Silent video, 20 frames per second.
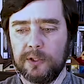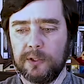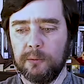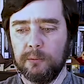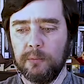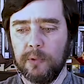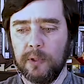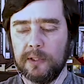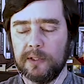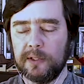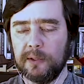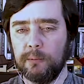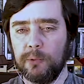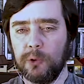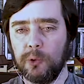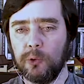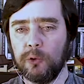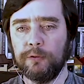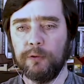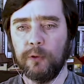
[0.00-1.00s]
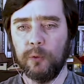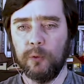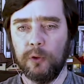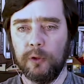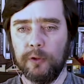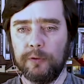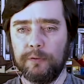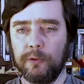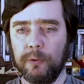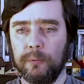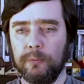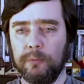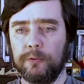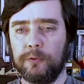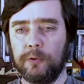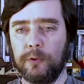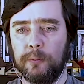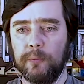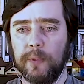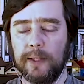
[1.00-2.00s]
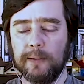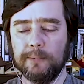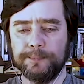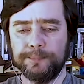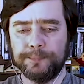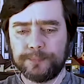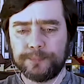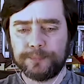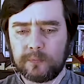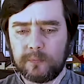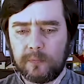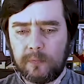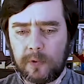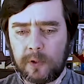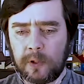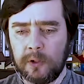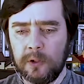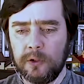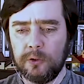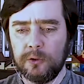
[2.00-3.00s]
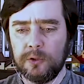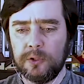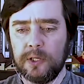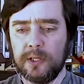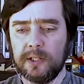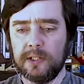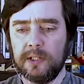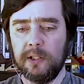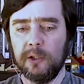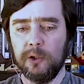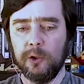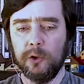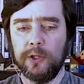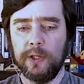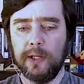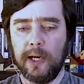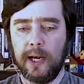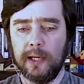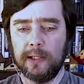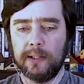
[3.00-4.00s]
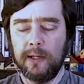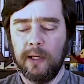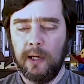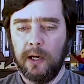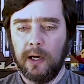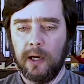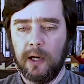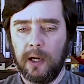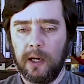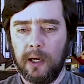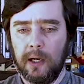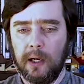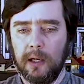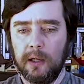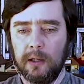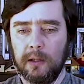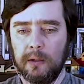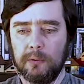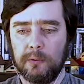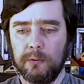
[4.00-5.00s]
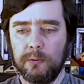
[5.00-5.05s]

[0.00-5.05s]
some uh, some beautiful work from from um, UCSD looking at uh,